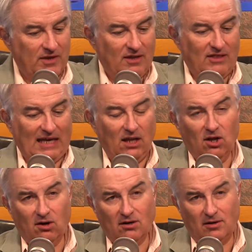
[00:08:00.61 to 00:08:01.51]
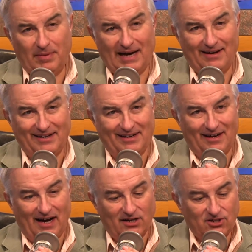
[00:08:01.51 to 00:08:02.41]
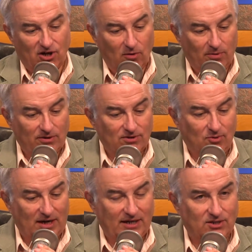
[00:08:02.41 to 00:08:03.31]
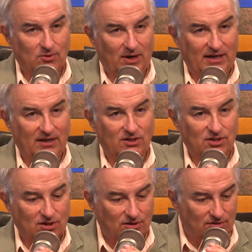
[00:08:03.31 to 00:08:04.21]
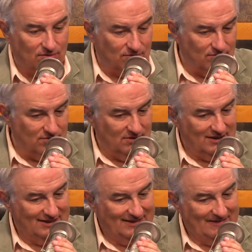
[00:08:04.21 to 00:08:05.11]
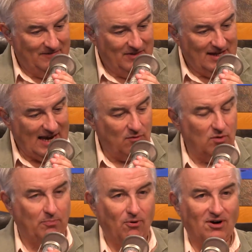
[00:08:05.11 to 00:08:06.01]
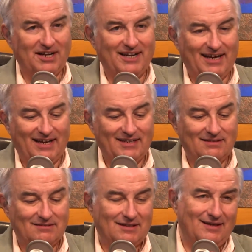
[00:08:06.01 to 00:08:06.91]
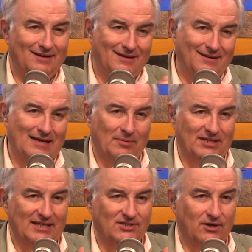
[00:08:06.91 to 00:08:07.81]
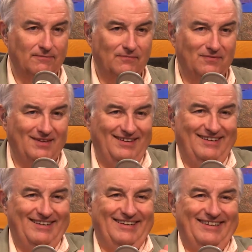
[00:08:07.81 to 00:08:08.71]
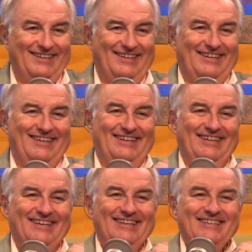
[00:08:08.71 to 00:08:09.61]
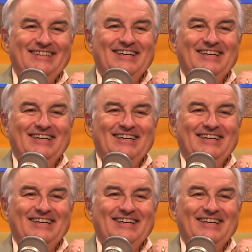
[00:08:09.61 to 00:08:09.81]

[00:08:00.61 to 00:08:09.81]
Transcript: They learned about it October 2022 and reported it a couple of days ago. That makes Equifax look good.